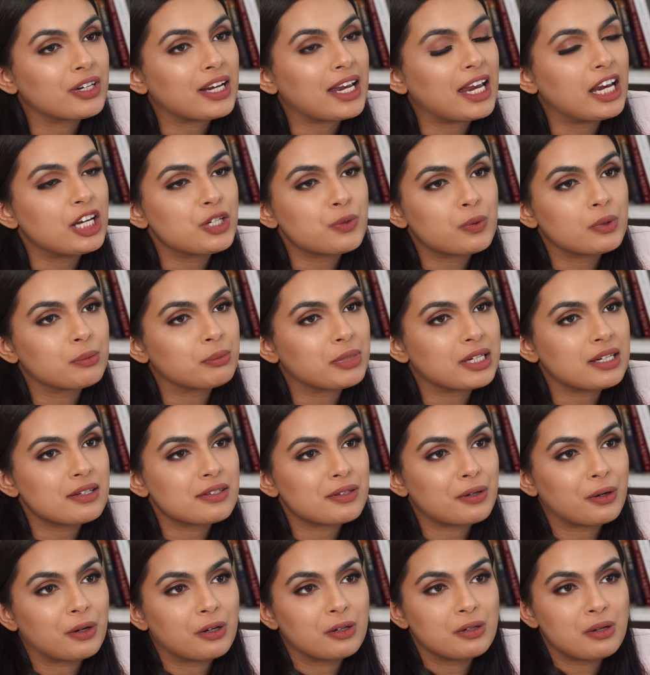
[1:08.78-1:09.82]
H1Bs
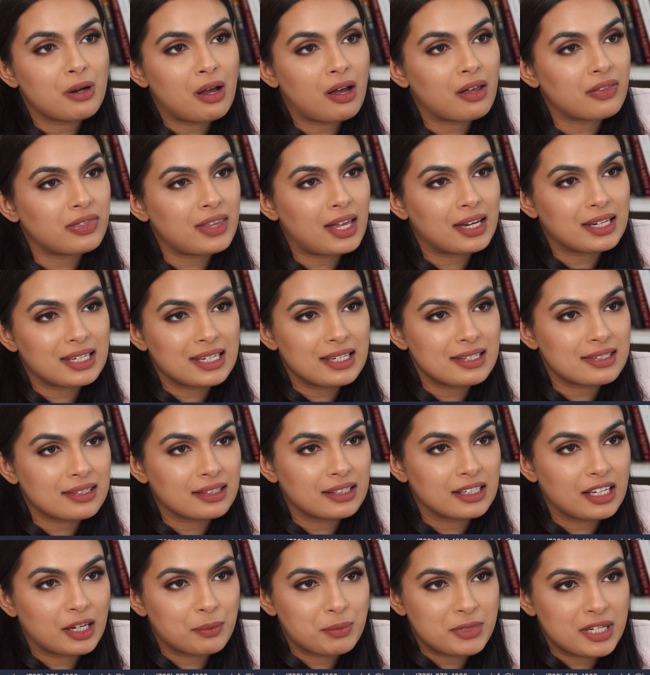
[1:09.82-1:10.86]
are not that
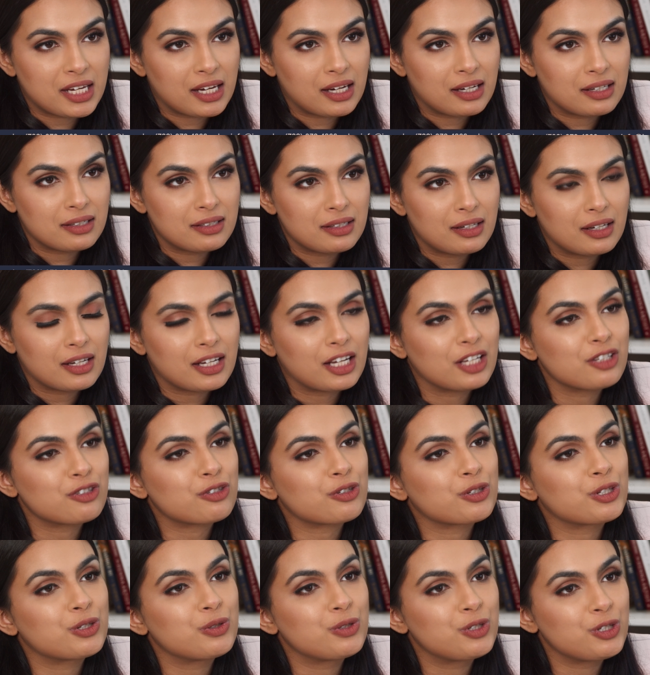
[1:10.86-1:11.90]
easily obtained, and so
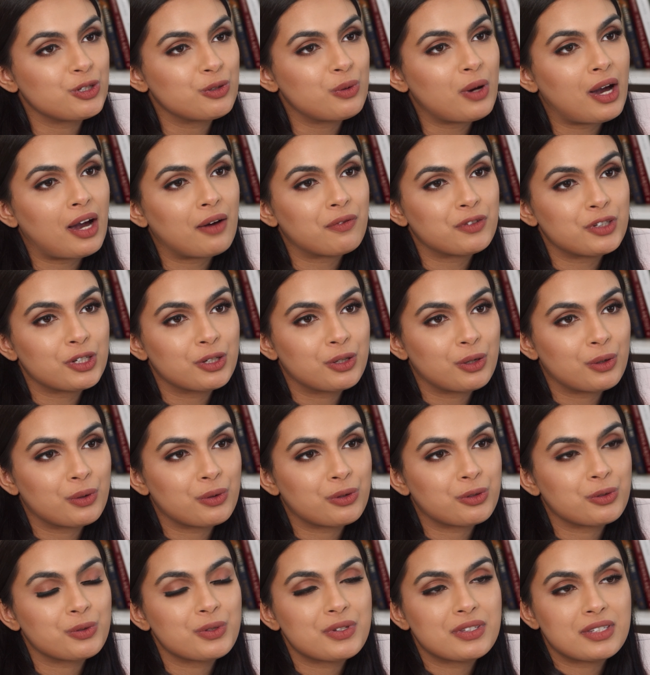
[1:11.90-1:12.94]
you do have to go
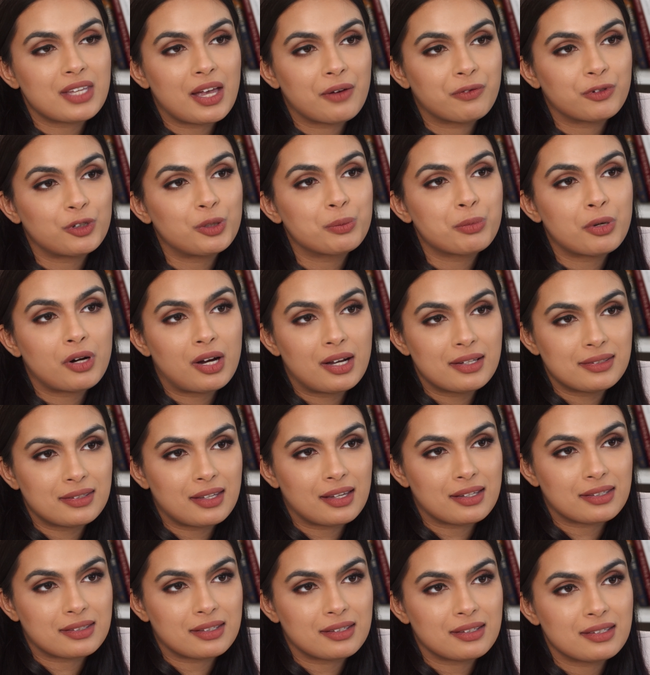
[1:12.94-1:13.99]
through several
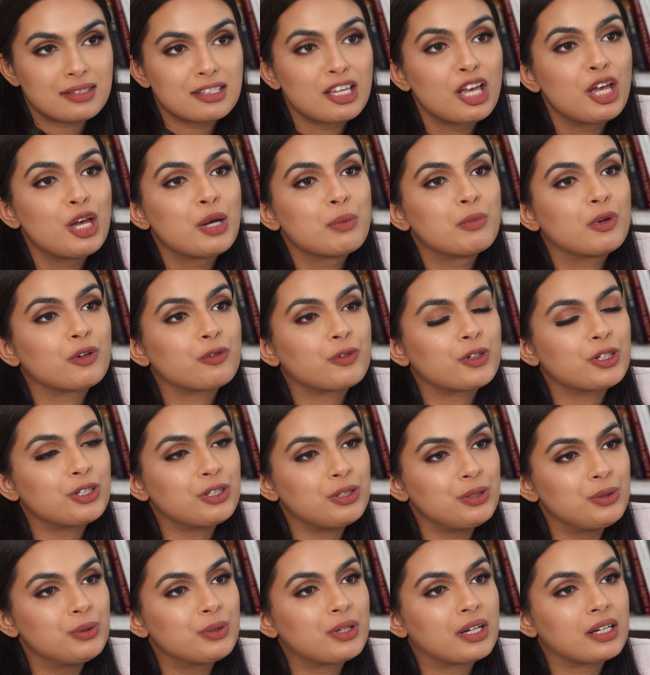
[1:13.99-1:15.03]
processes before
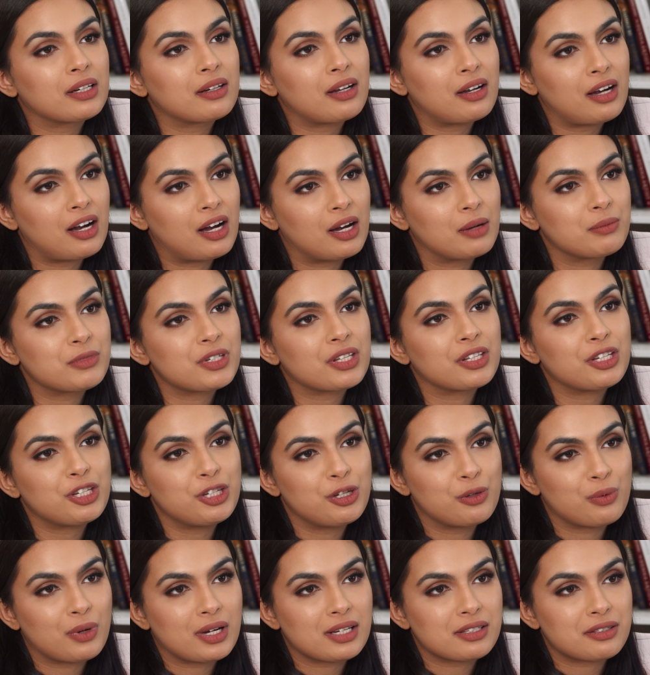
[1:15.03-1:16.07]
you can come to the
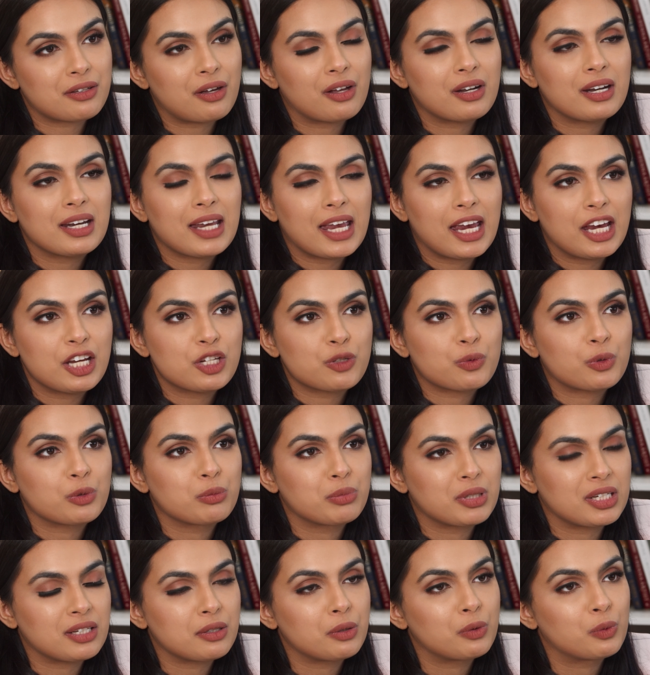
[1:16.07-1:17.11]
US on an
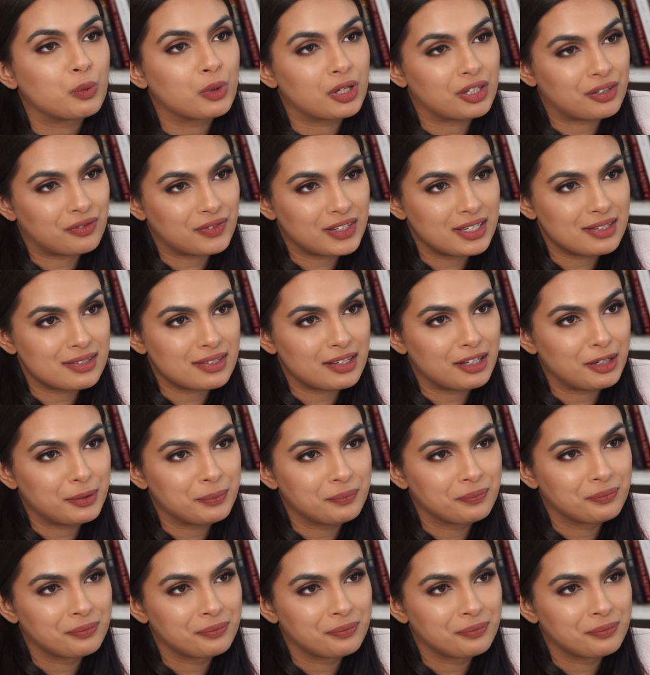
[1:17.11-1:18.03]
H1B work visa.